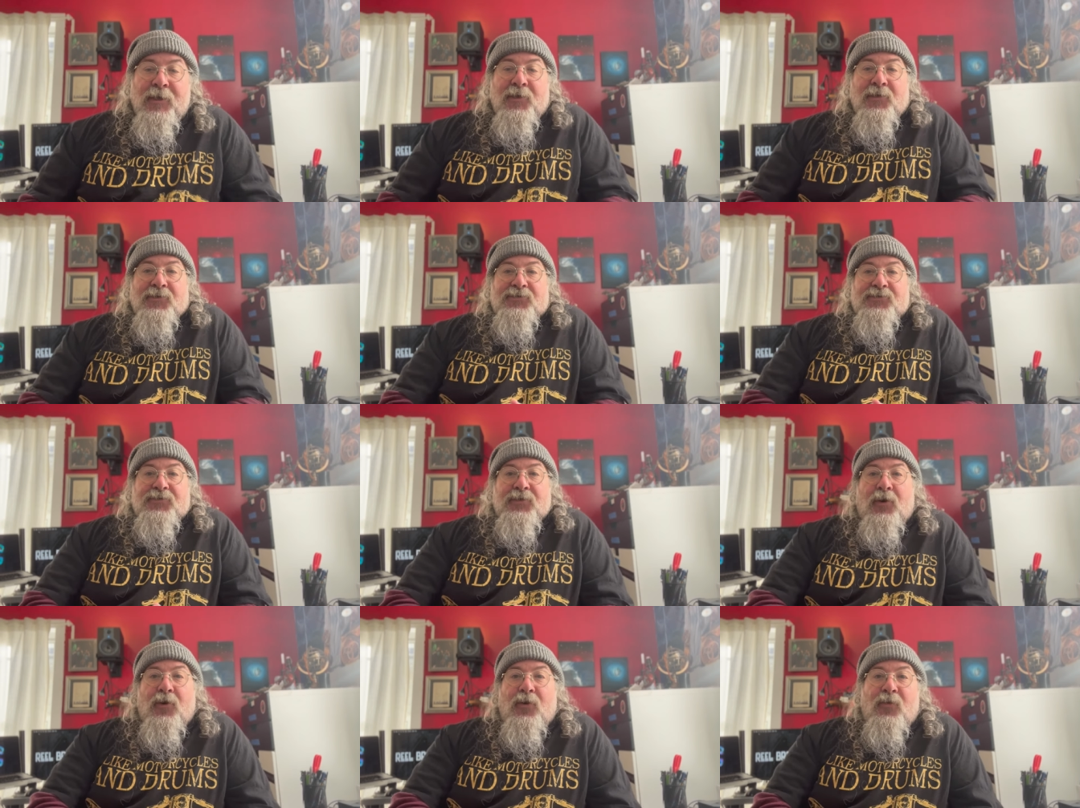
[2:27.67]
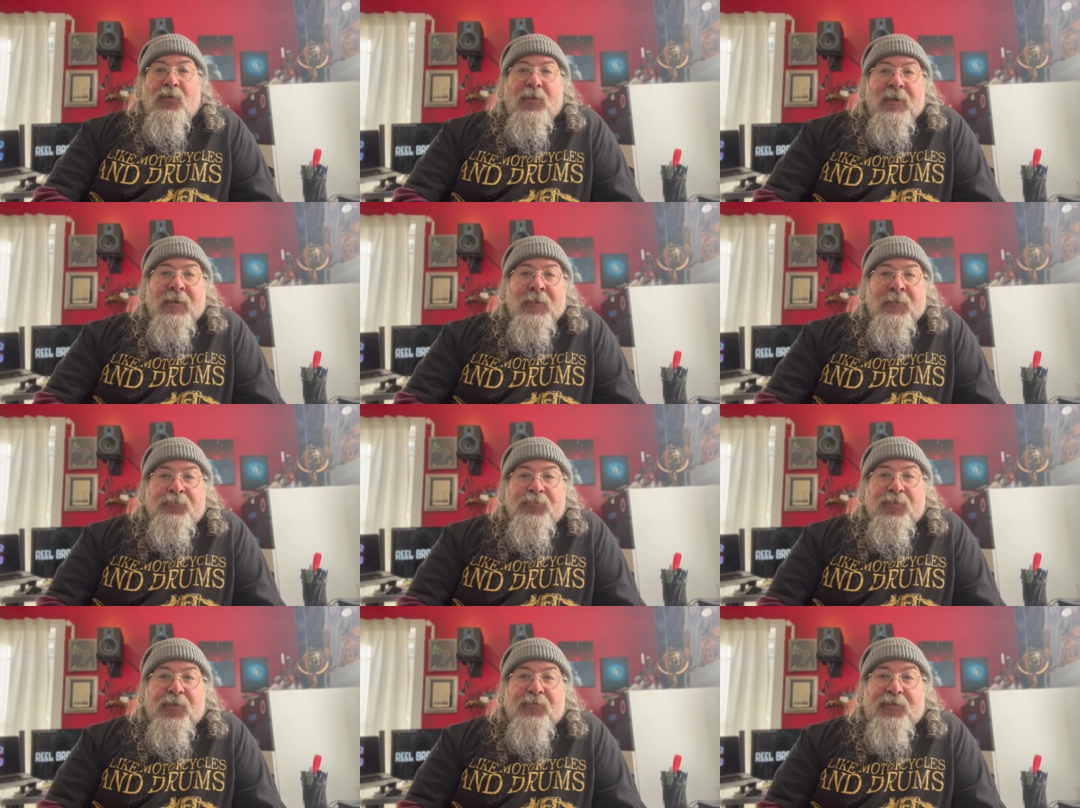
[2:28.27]
So
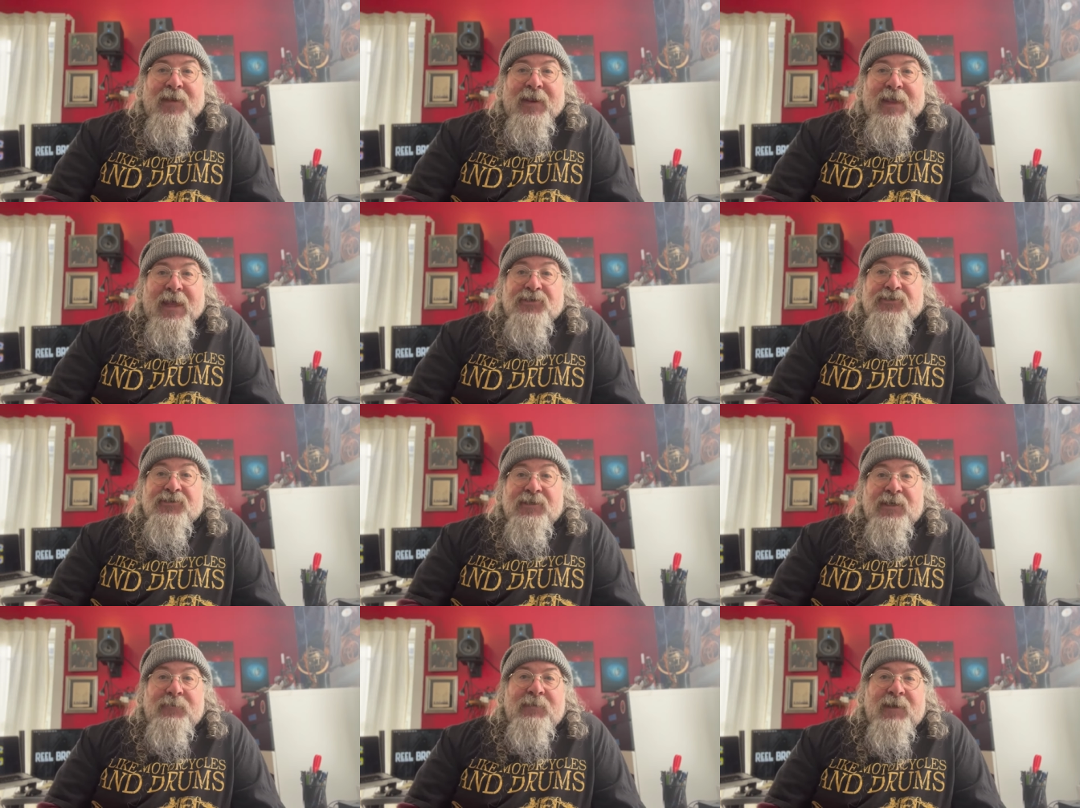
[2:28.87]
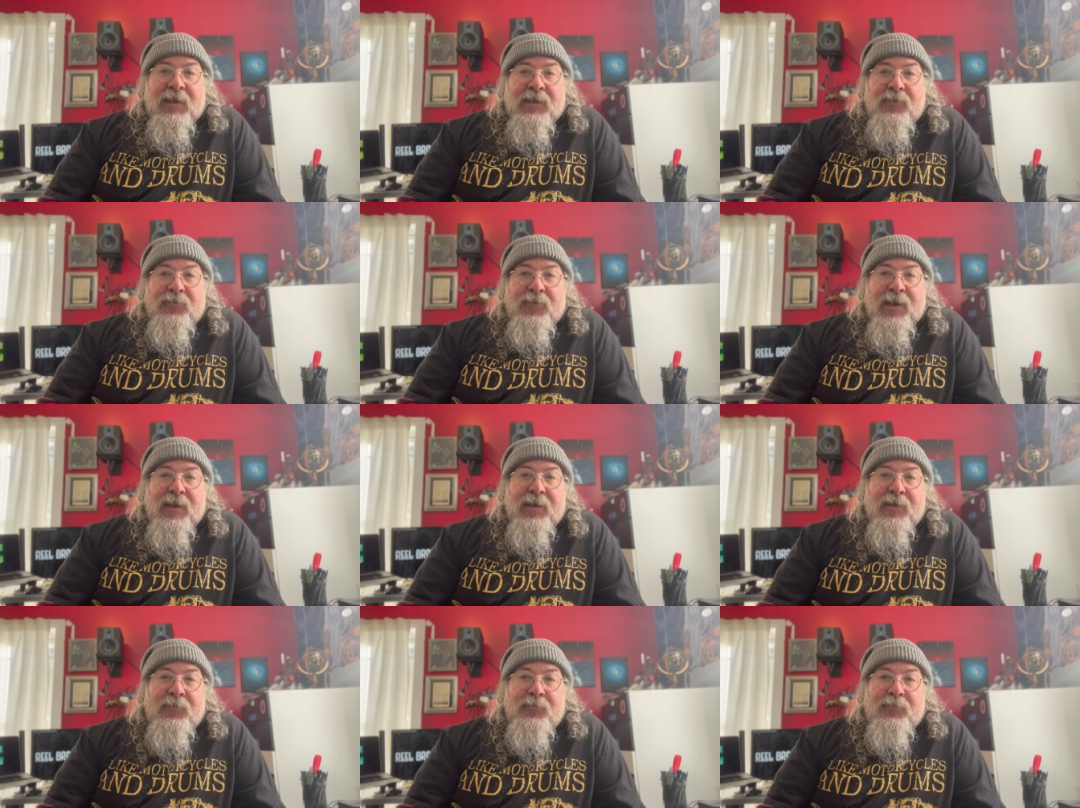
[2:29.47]
financially, it made the
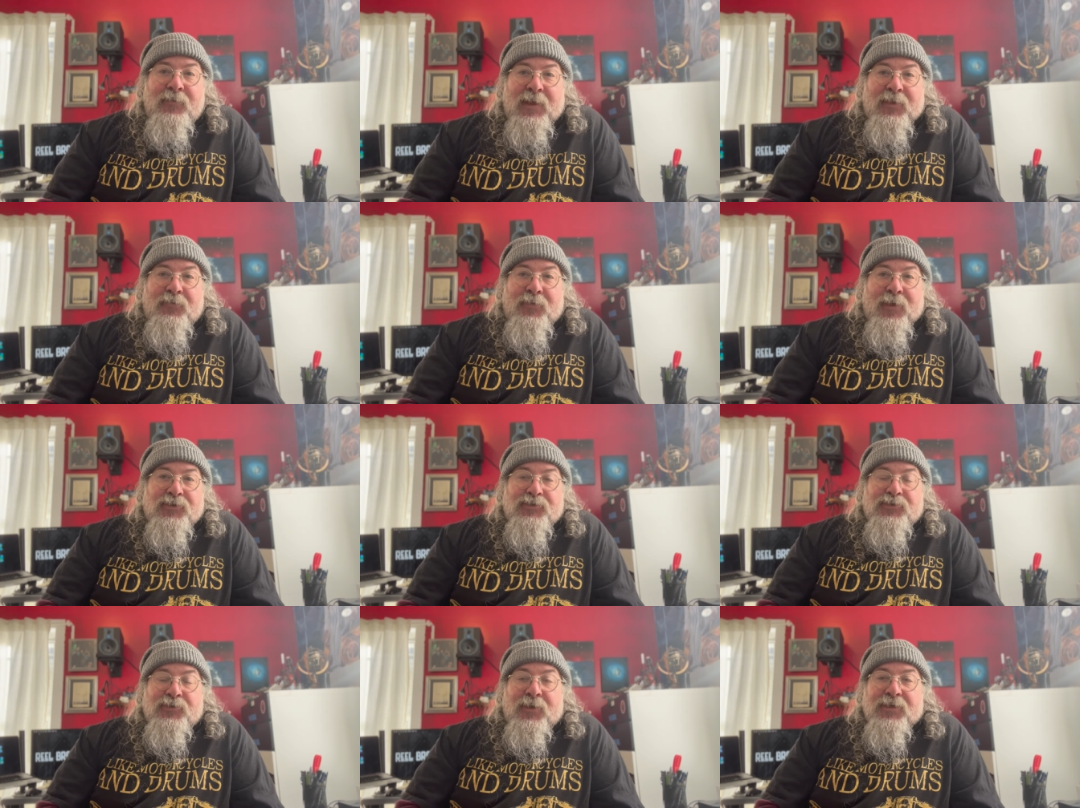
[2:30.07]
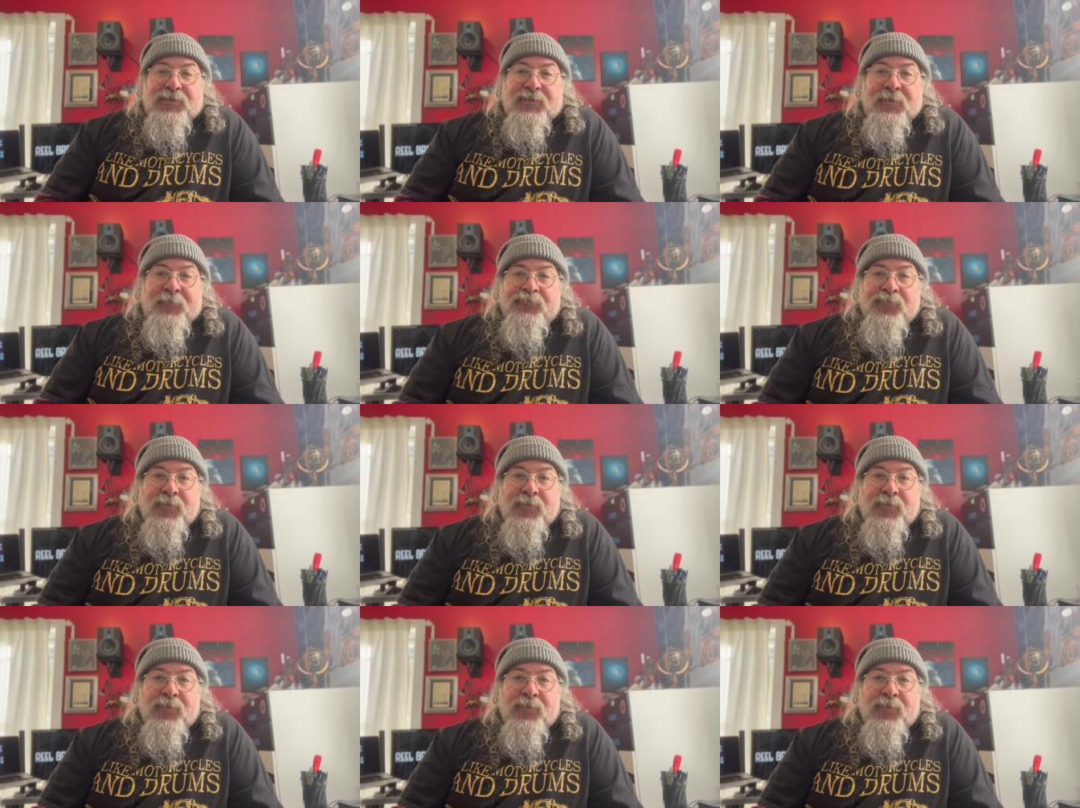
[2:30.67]
right it made the right choice.